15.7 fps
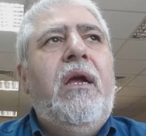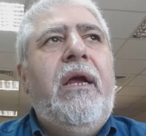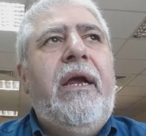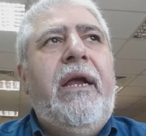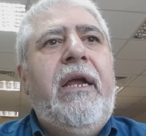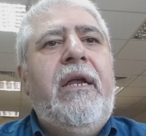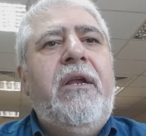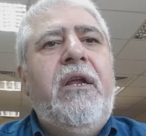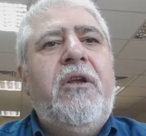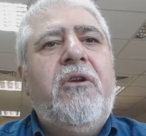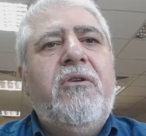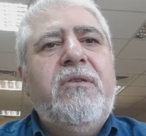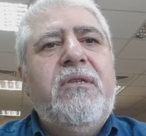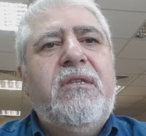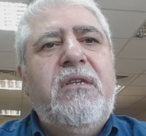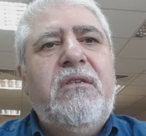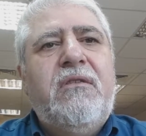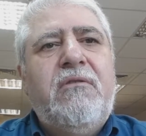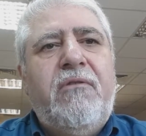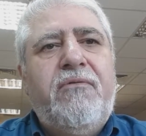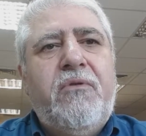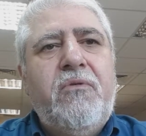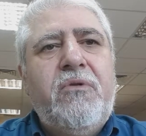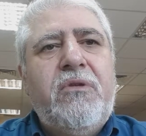And it consists
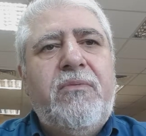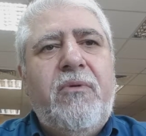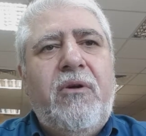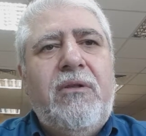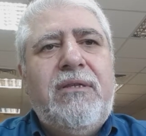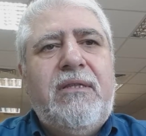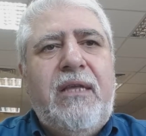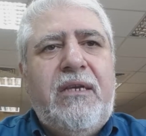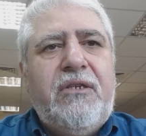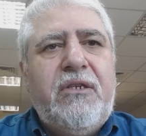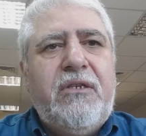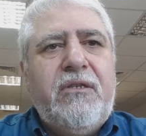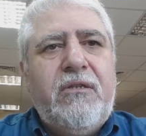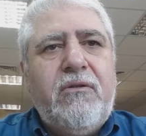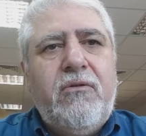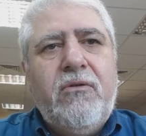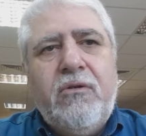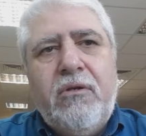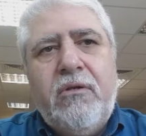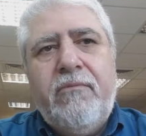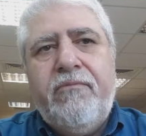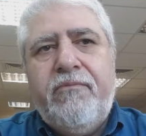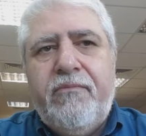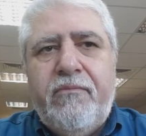of two small stages,
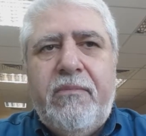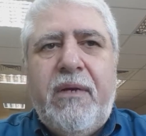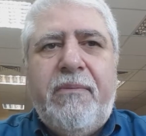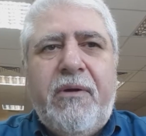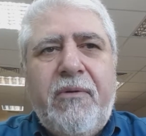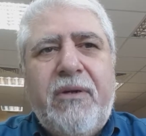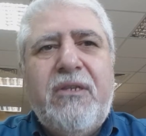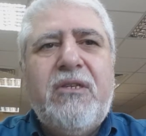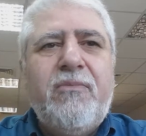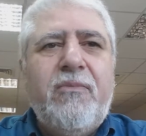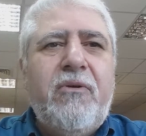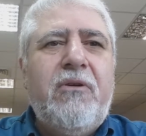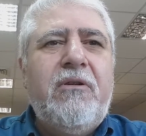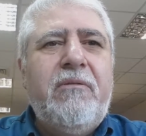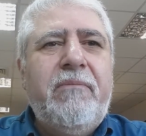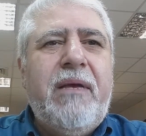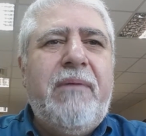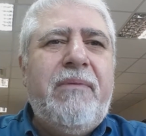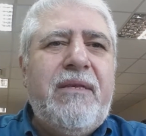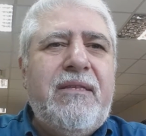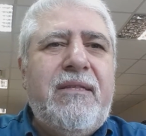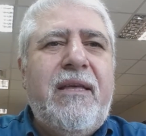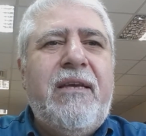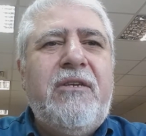or maybe one small
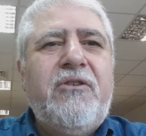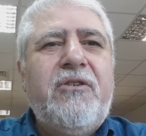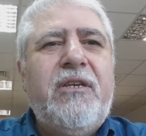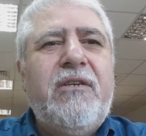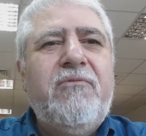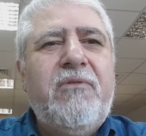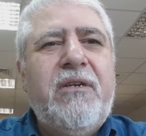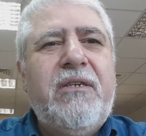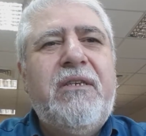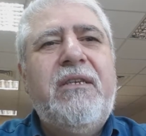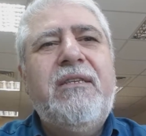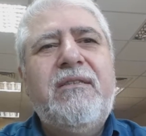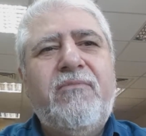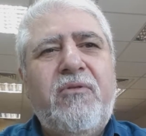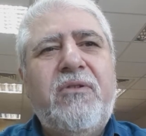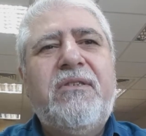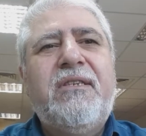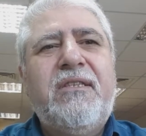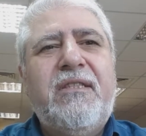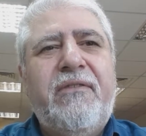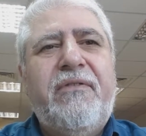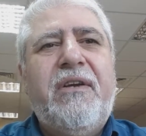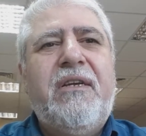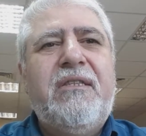baby stage and one is more
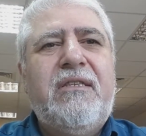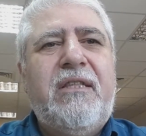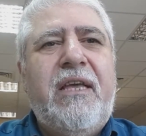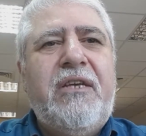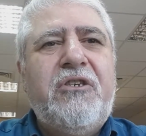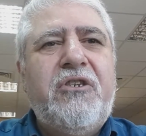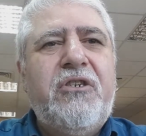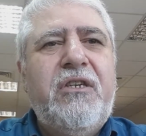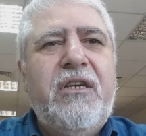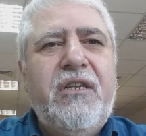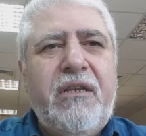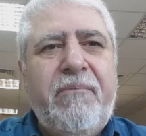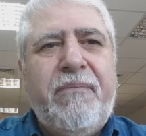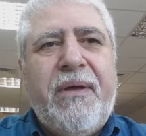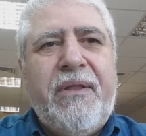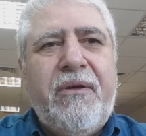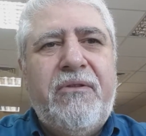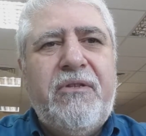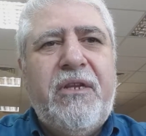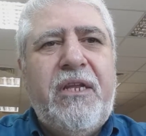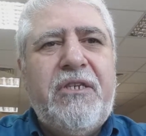significant stage, depending on the